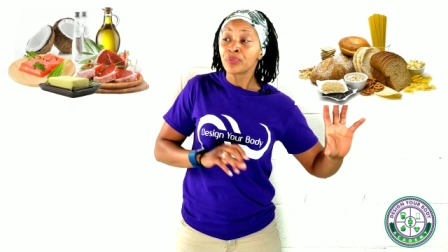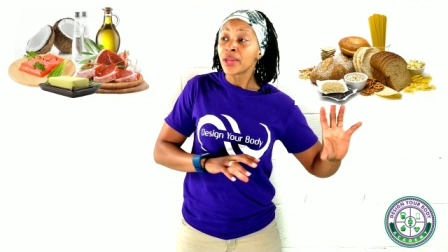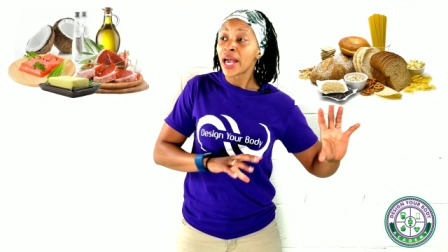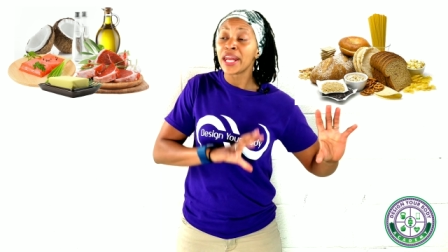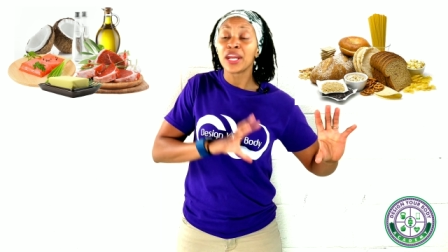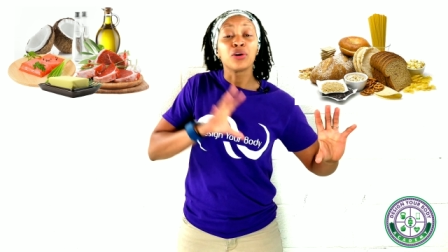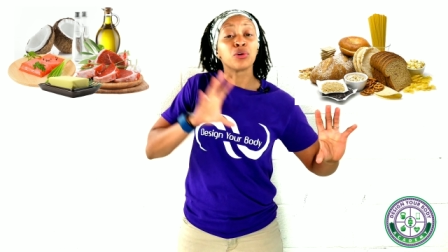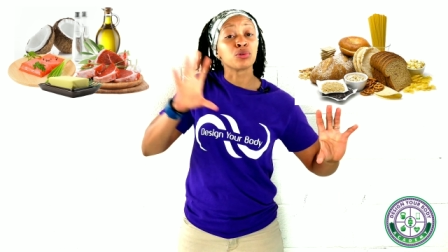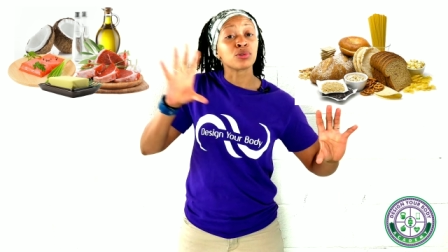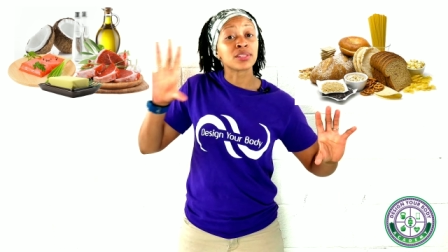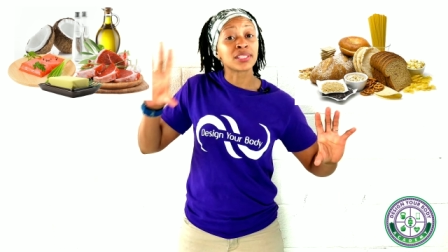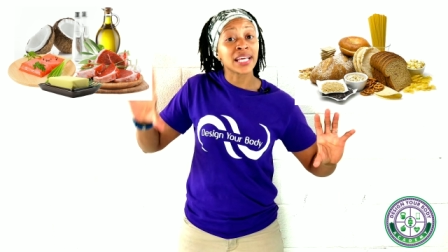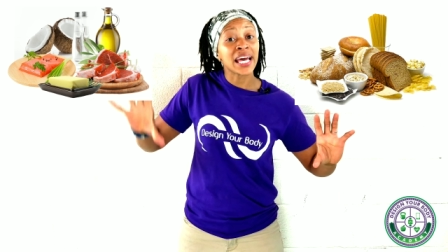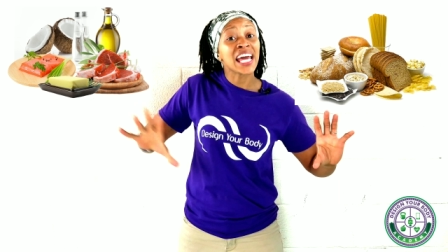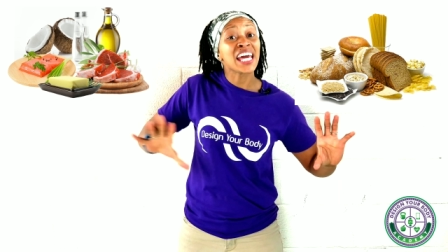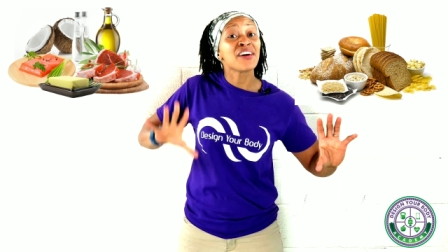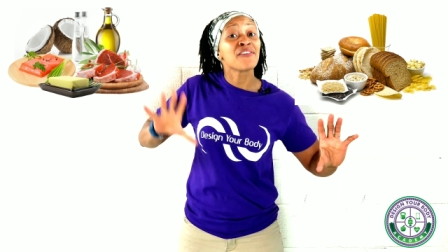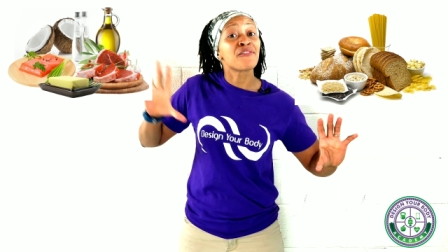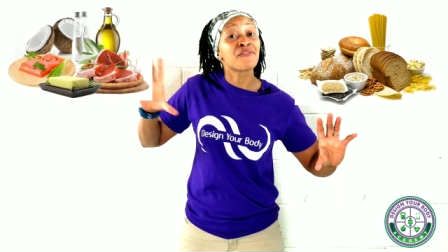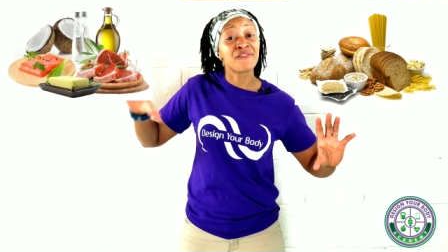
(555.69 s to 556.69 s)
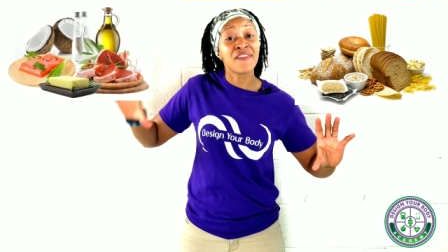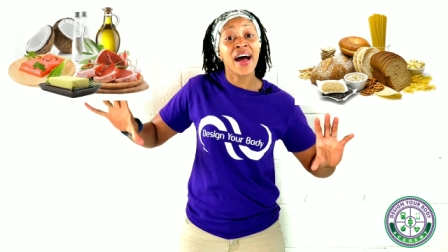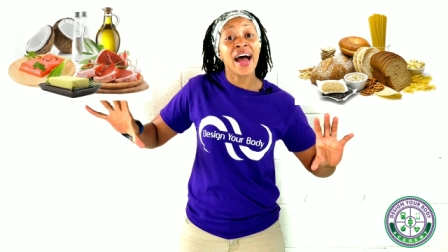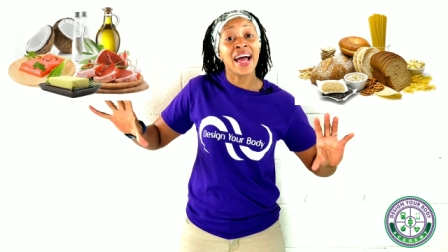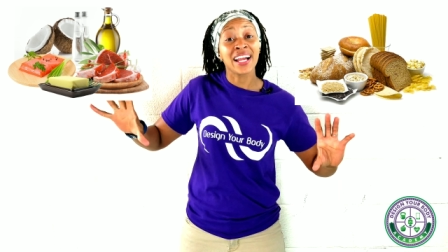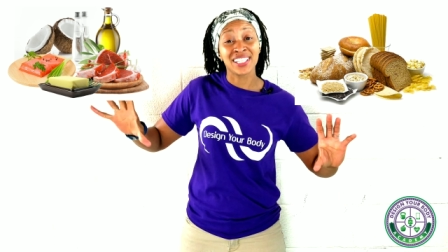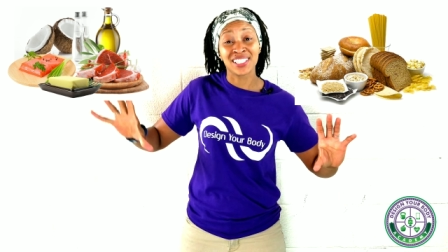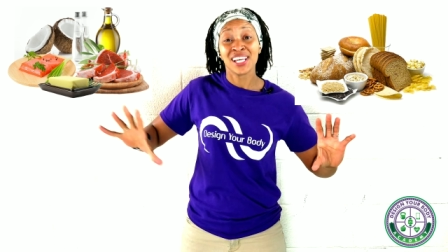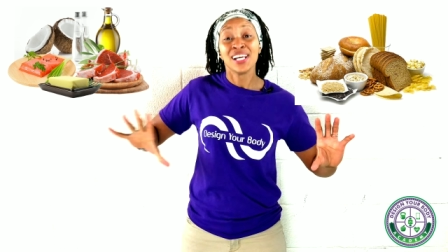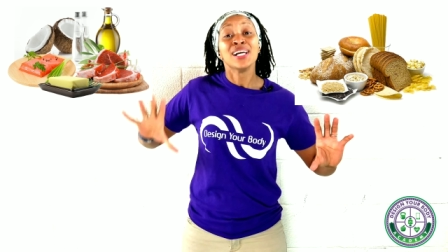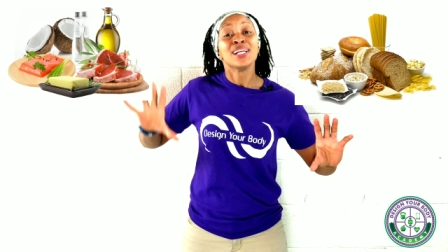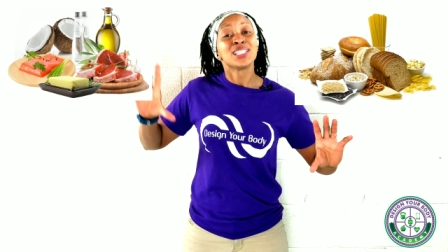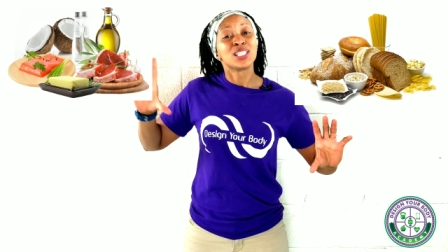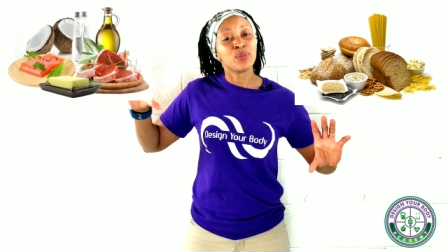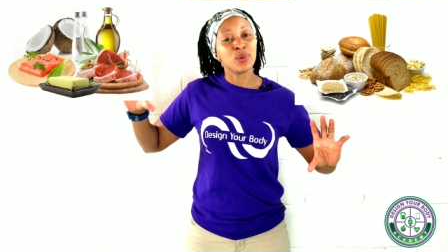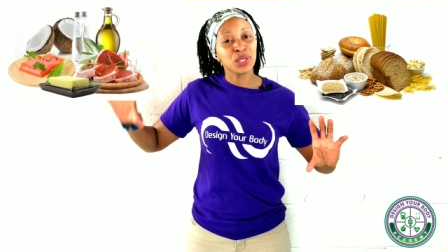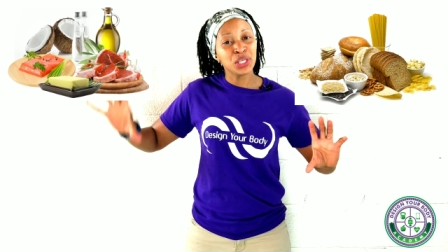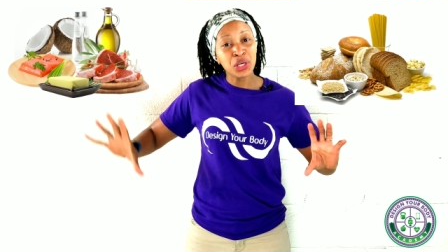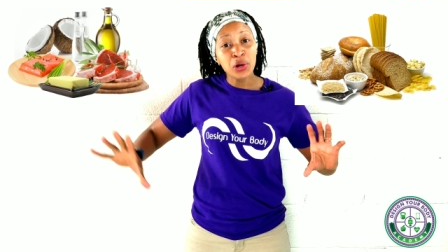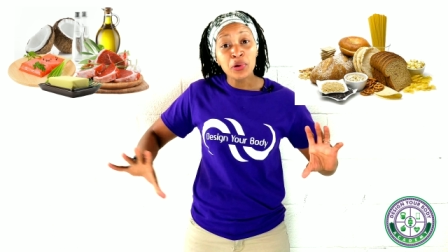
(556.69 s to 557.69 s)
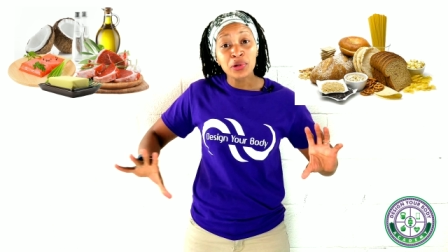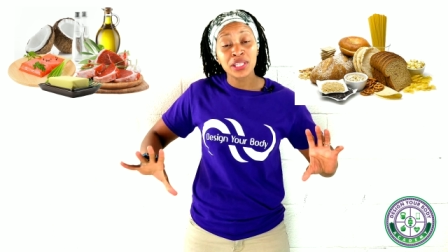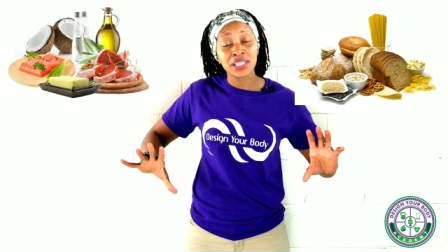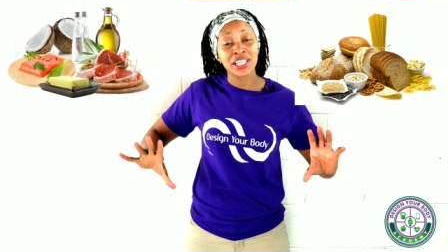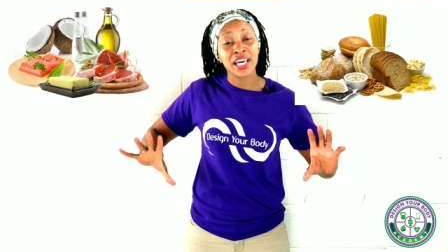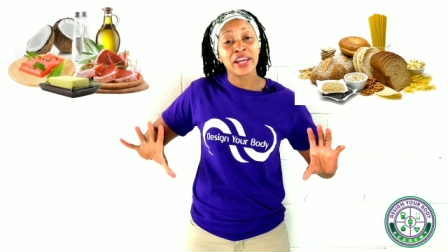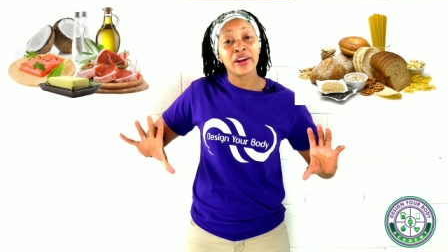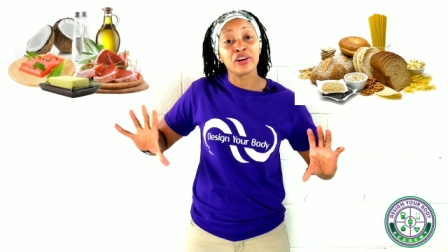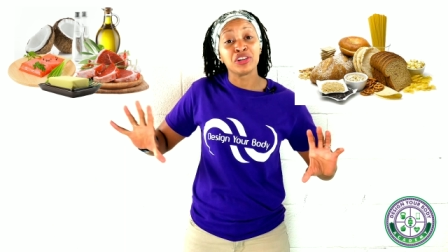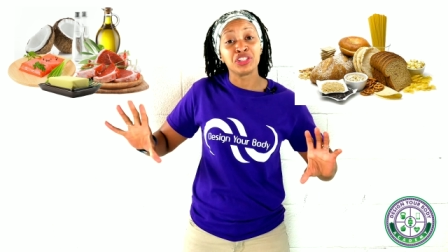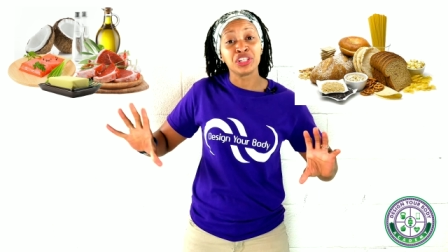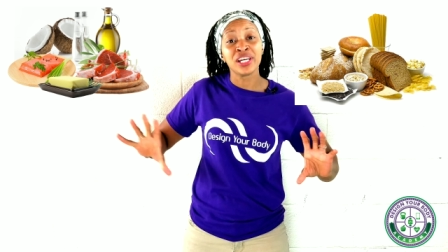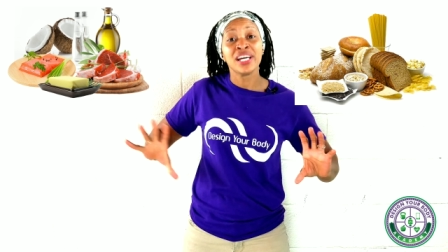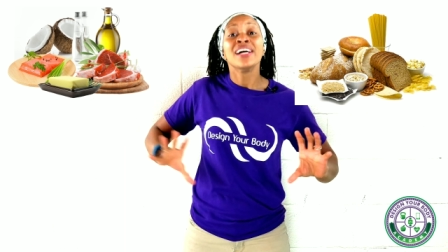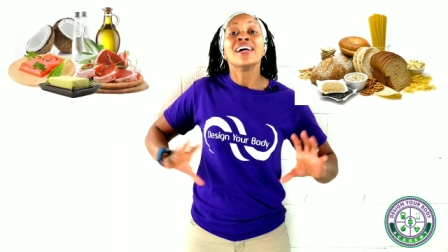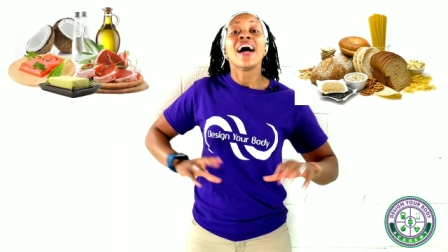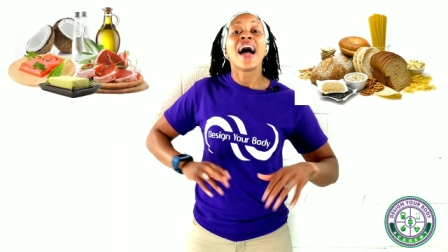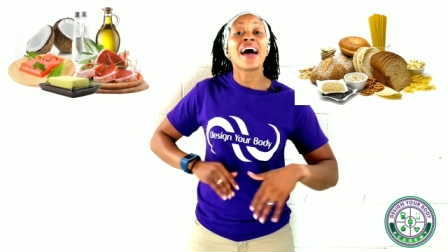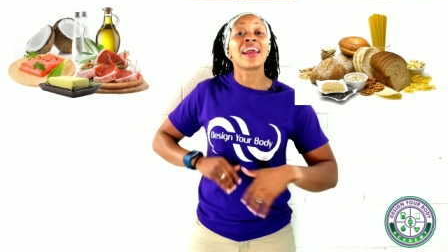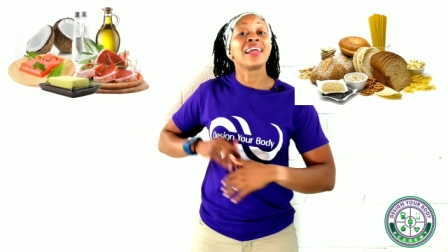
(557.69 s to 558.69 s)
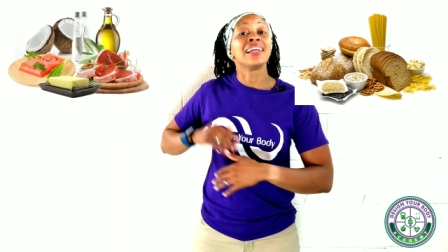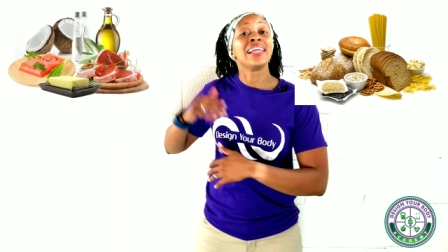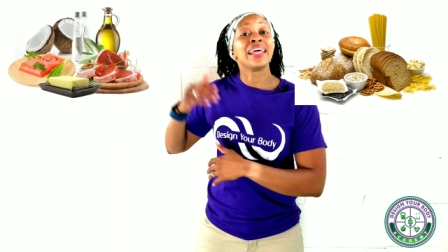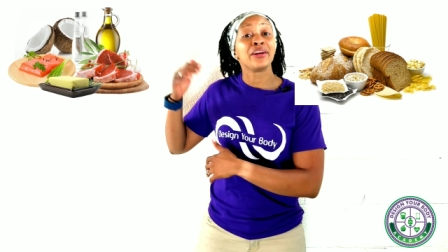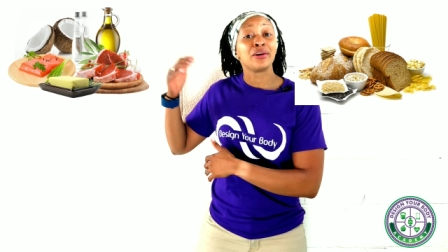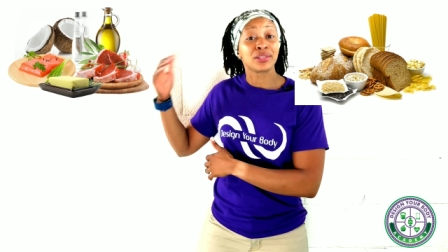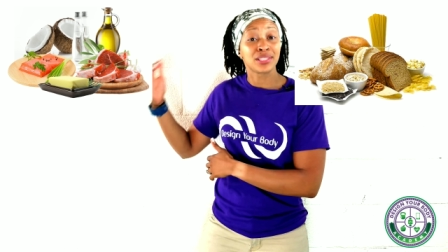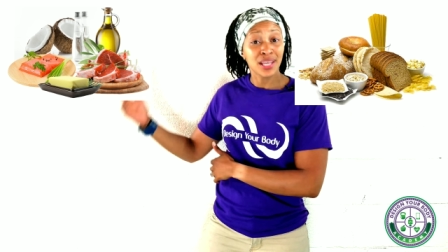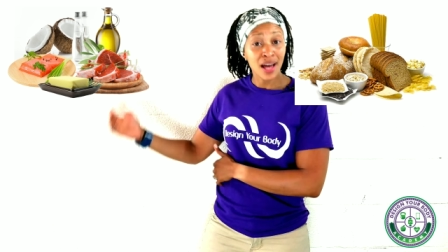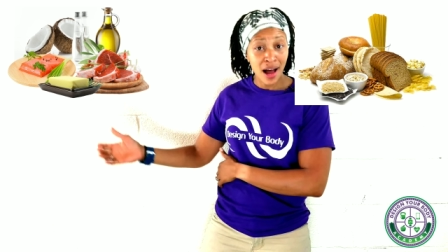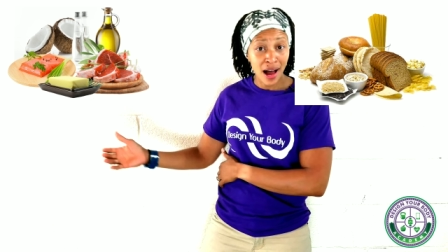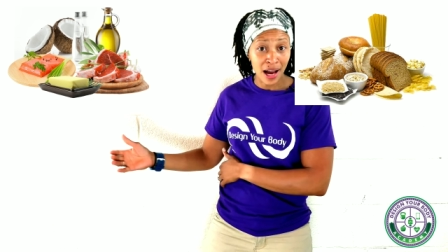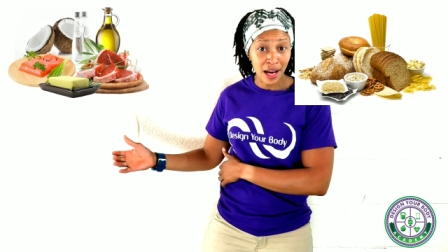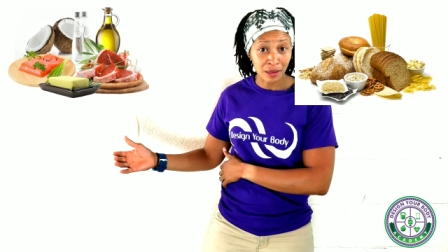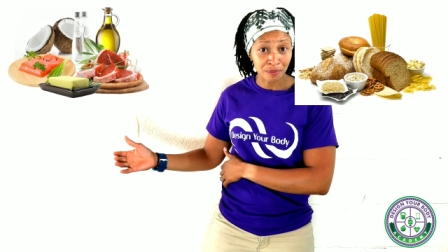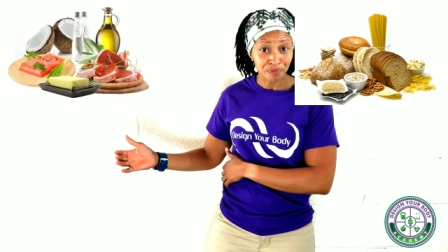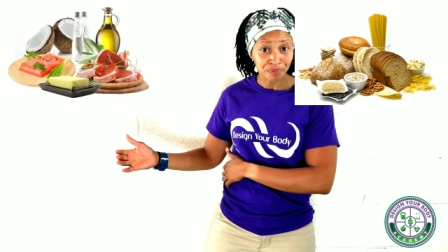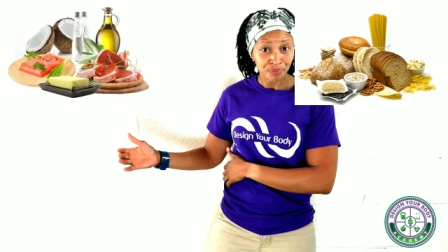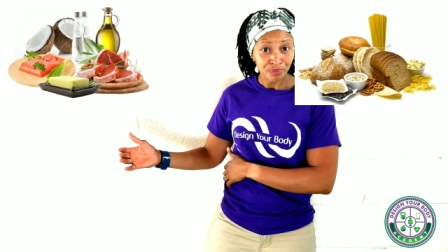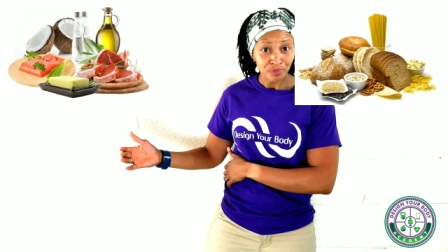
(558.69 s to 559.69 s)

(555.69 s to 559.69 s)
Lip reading: and it'll save fats to be used as energy at a later time.